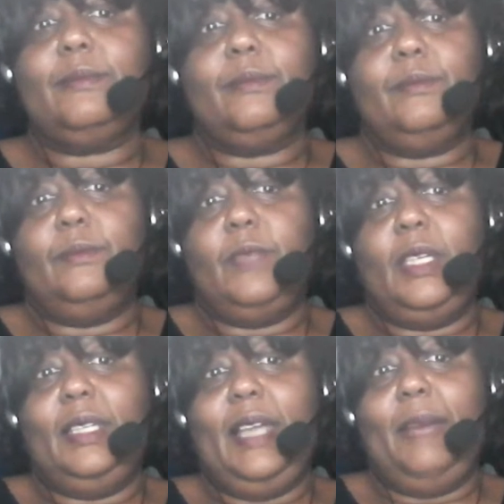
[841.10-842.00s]

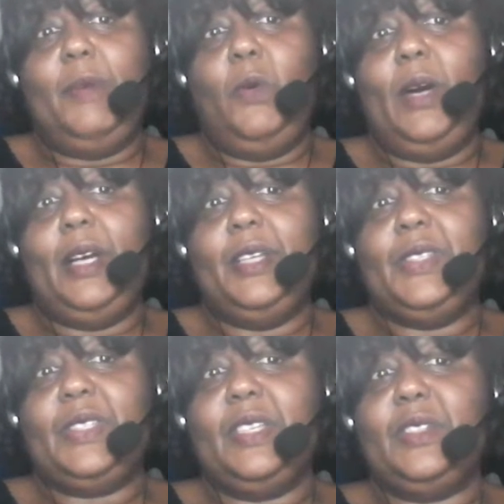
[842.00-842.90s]
alignment wise
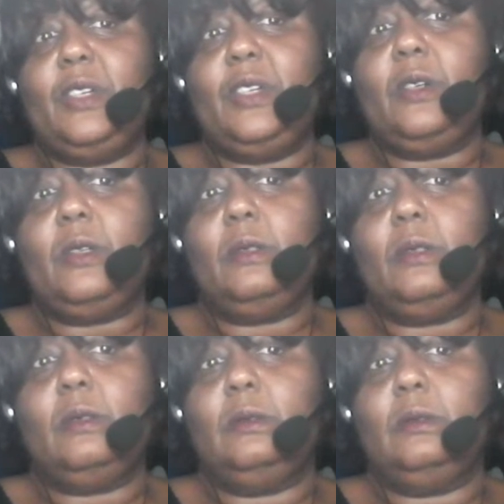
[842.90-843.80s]
center,
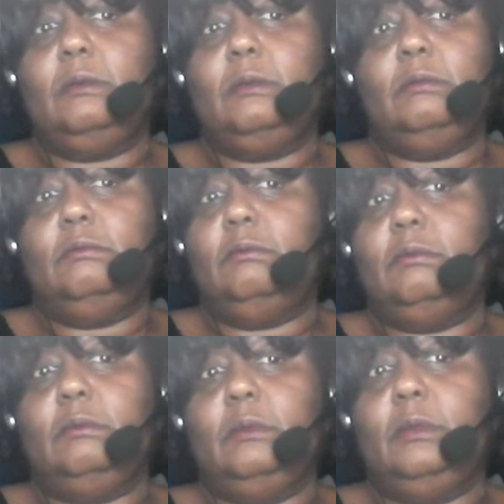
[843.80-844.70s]

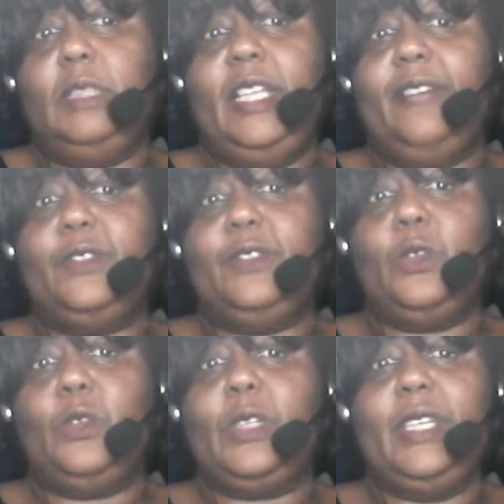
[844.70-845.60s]
left, or even
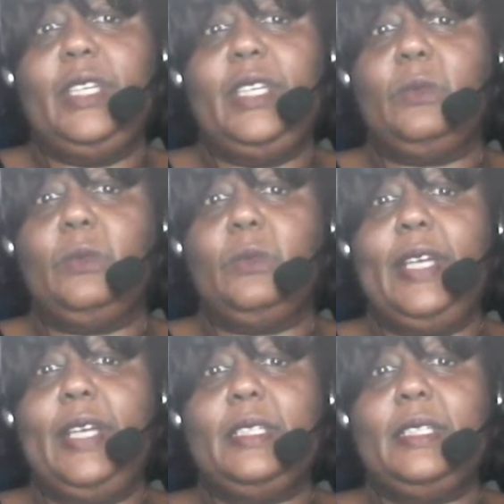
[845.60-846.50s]
right.
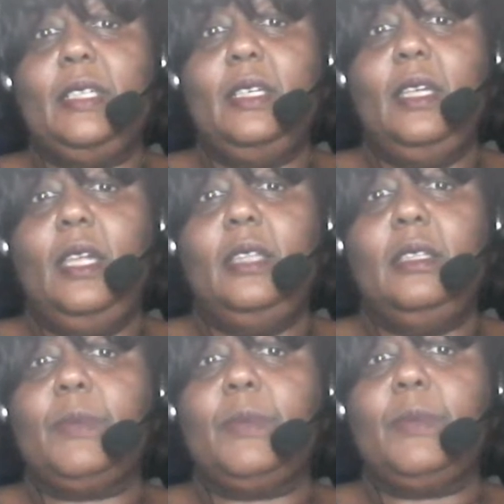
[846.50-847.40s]
Numbers area
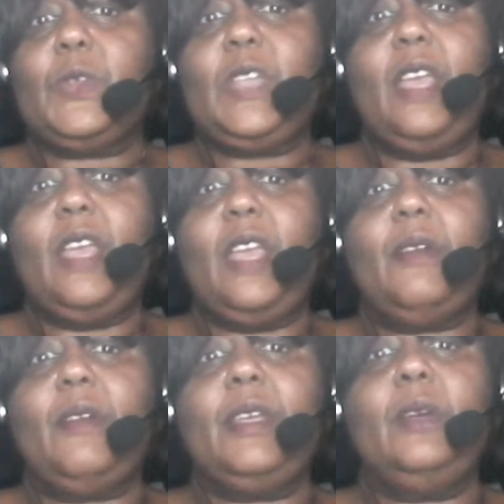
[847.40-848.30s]
where you
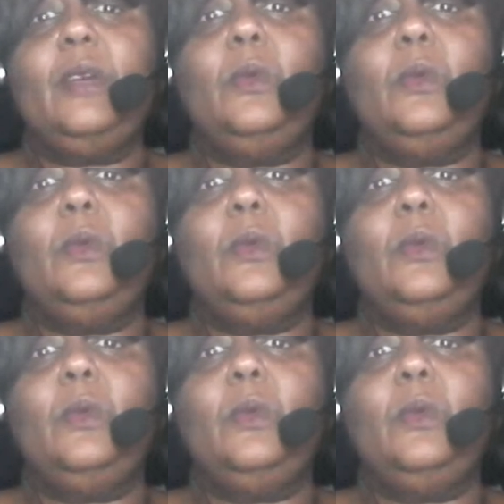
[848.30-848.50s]
can